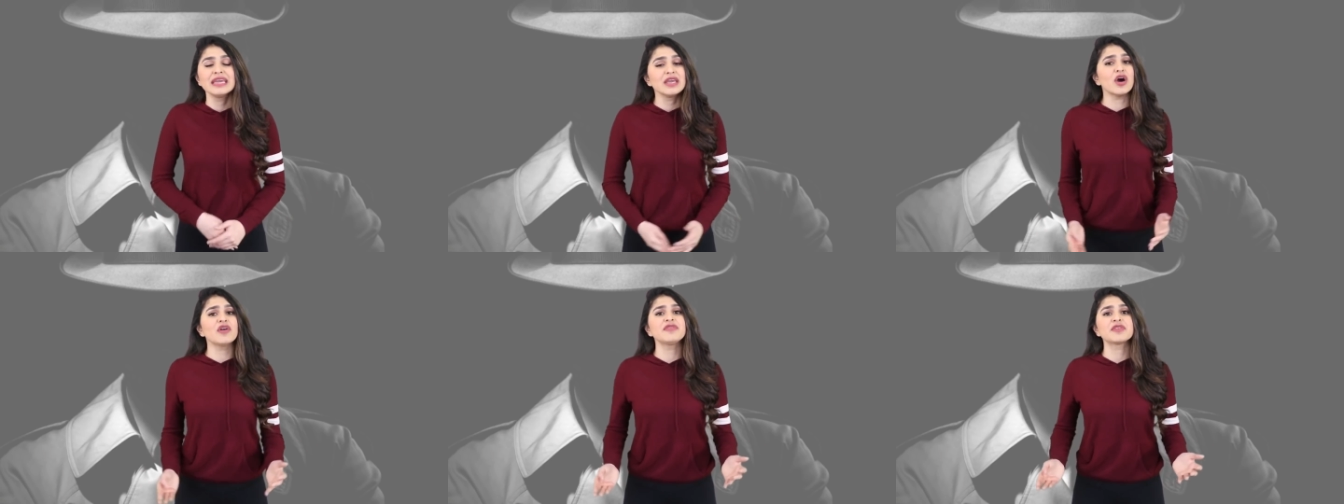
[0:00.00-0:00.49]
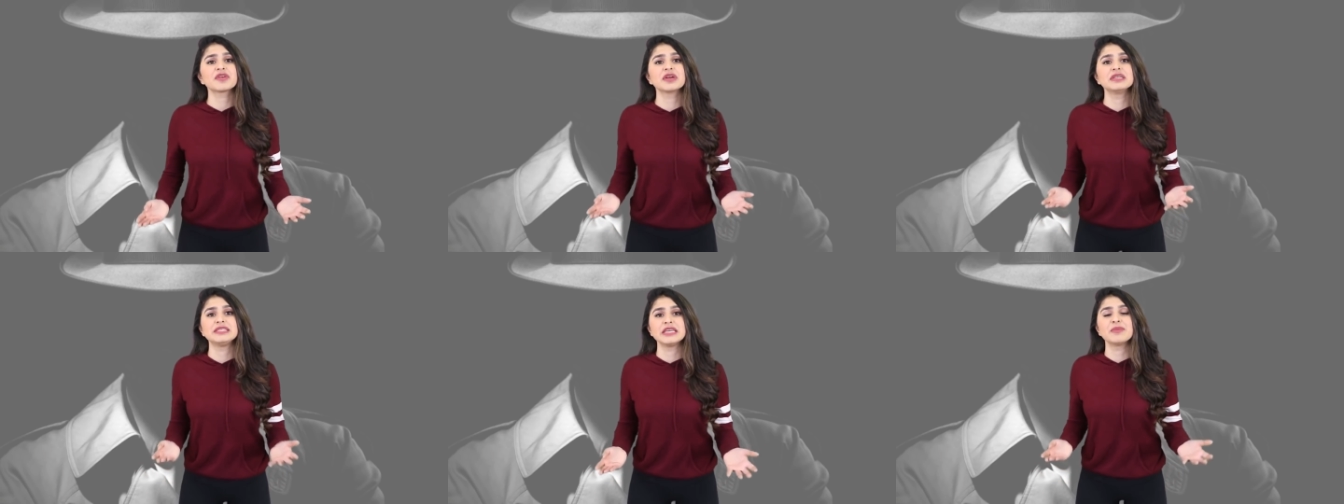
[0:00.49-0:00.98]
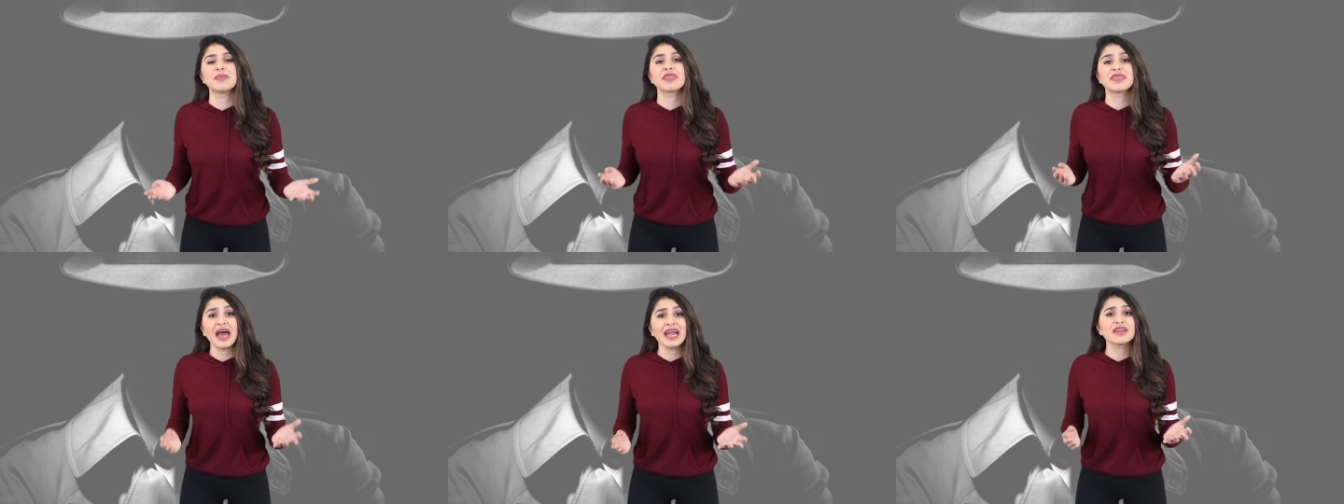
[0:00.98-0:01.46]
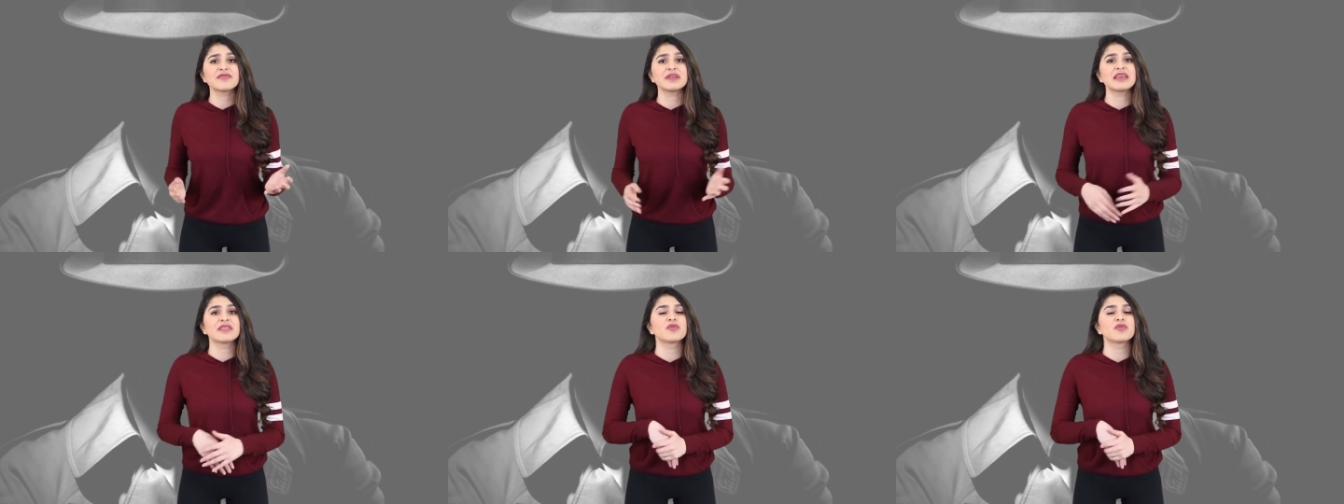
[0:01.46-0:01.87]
He offered her a deal, but thankfully,